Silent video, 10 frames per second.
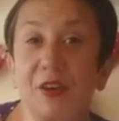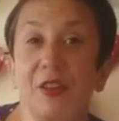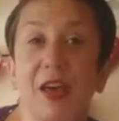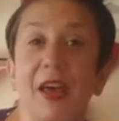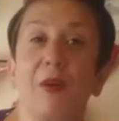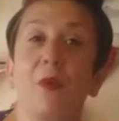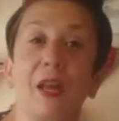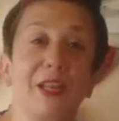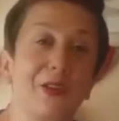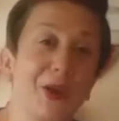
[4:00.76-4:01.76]
that
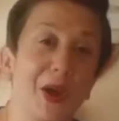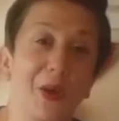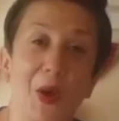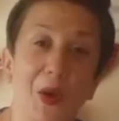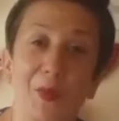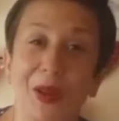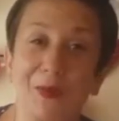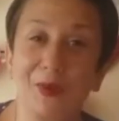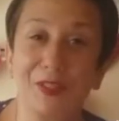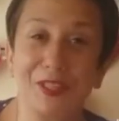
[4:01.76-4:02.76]
when you go home and
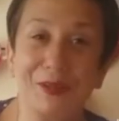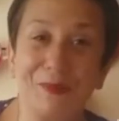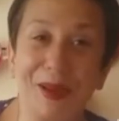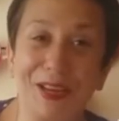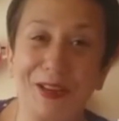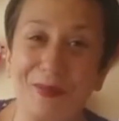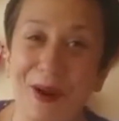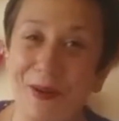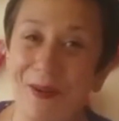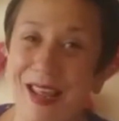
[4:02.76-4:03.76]
want to make your
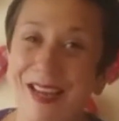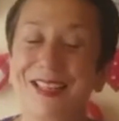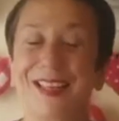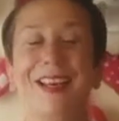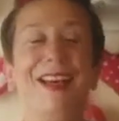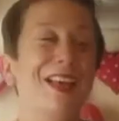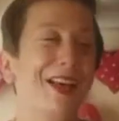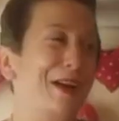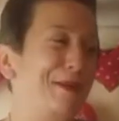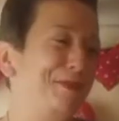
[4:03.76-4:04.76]
own later,
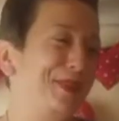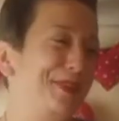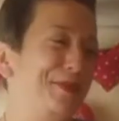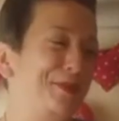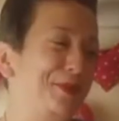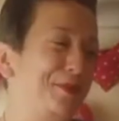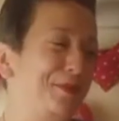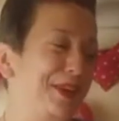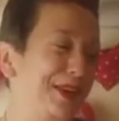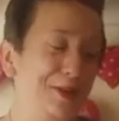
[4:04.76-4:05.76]
you will
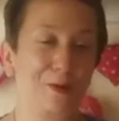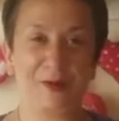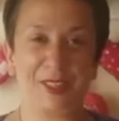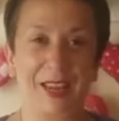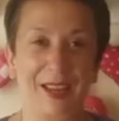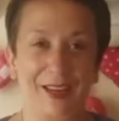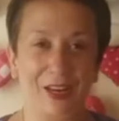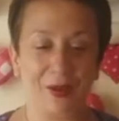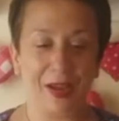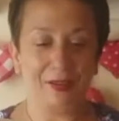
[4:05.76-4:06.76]
be all set and know
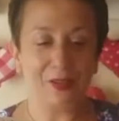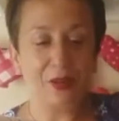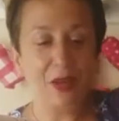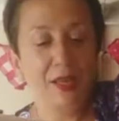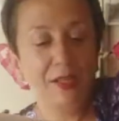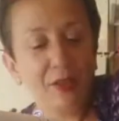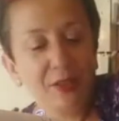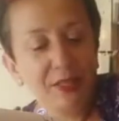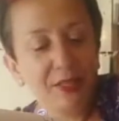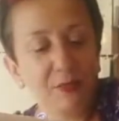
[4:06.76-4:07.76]
how to. So
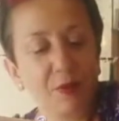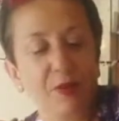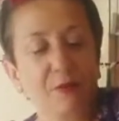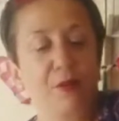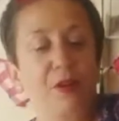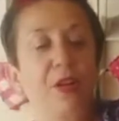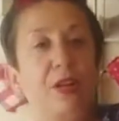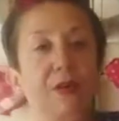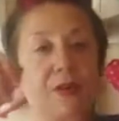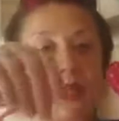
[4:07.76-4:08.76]
this is what the foot
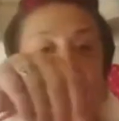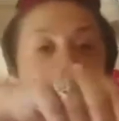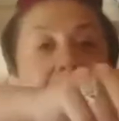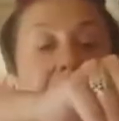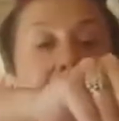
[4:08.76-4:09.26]
looks like.